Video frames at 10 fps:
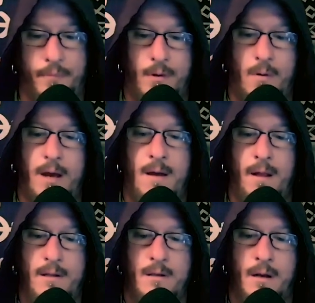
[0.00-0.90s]
okay,
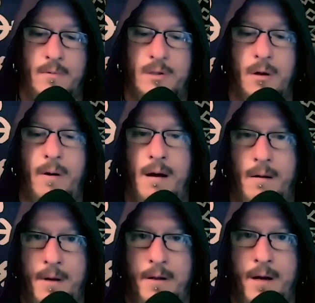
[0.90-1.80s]
let you know, slow down a
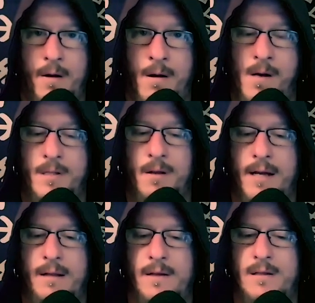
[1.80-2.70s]
bit there, Hoss.
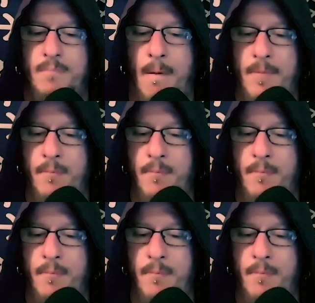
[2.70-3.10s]
Like, let's pump the